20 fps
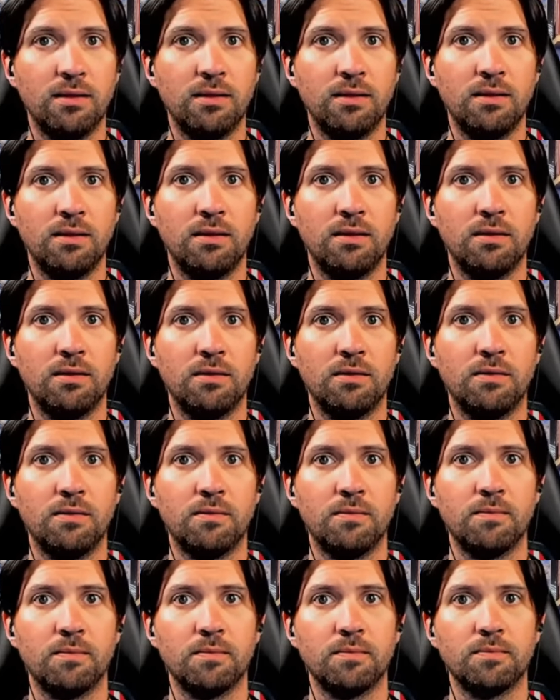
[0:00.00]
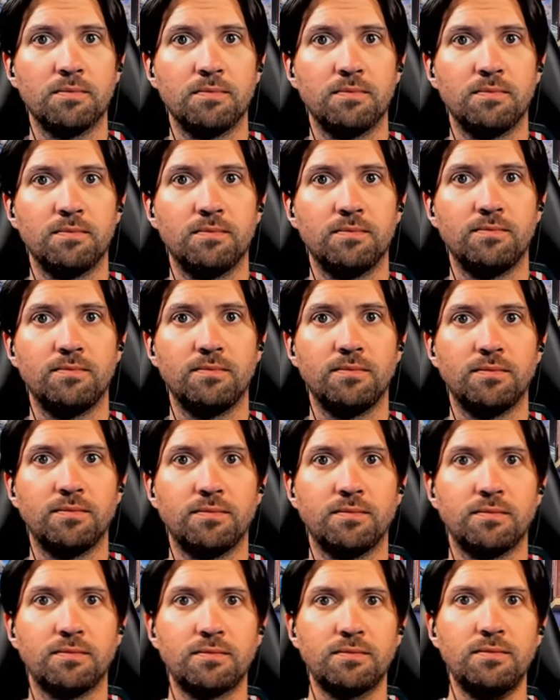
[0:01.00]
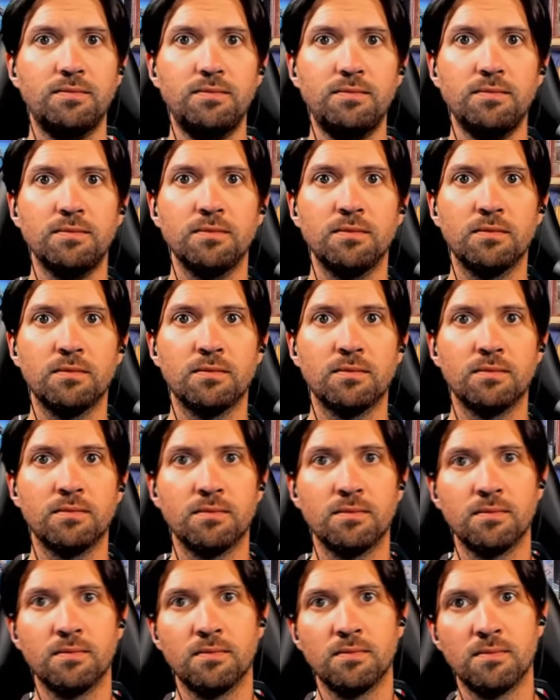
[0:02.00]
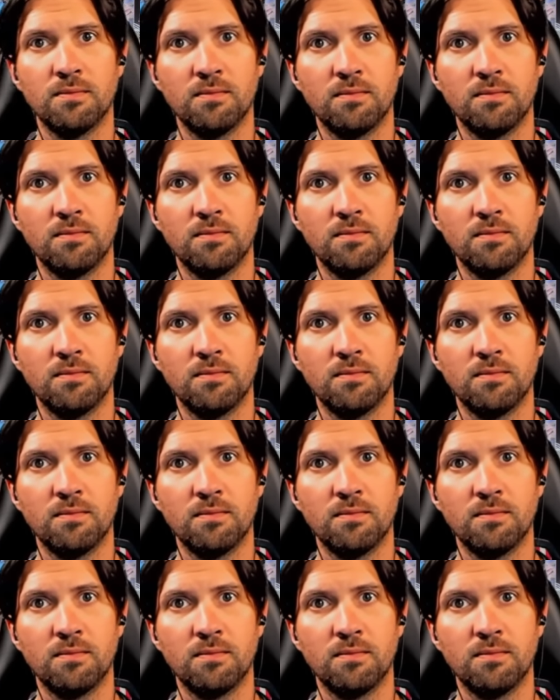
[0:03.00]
No one is speaking in this clip.